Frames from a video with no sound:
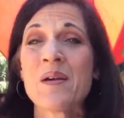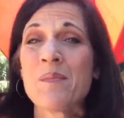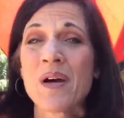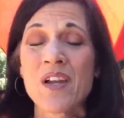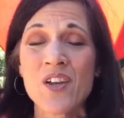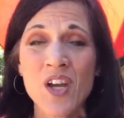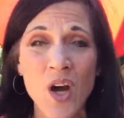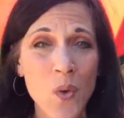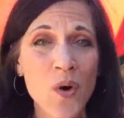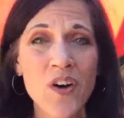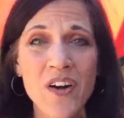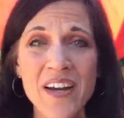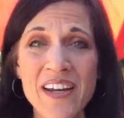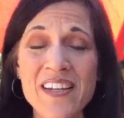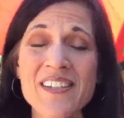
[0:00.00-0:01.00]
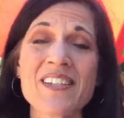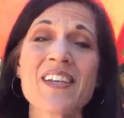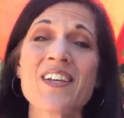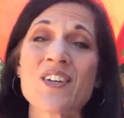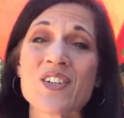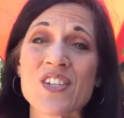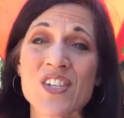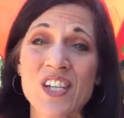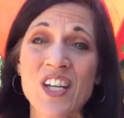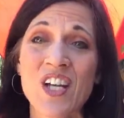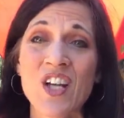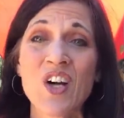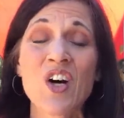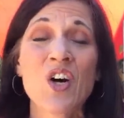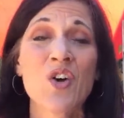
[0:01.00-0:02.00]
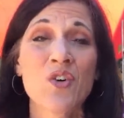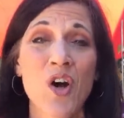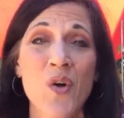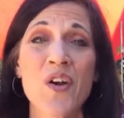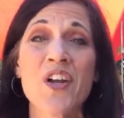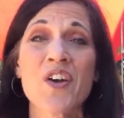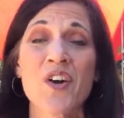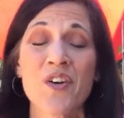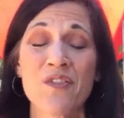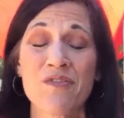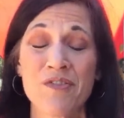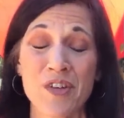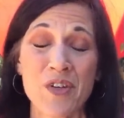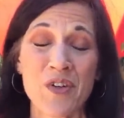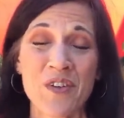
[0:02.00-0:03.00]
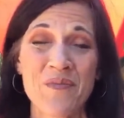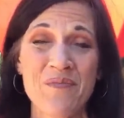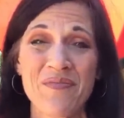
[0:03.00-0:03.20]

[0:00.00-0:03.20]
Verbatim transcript: but no worries, you're still growing your own food.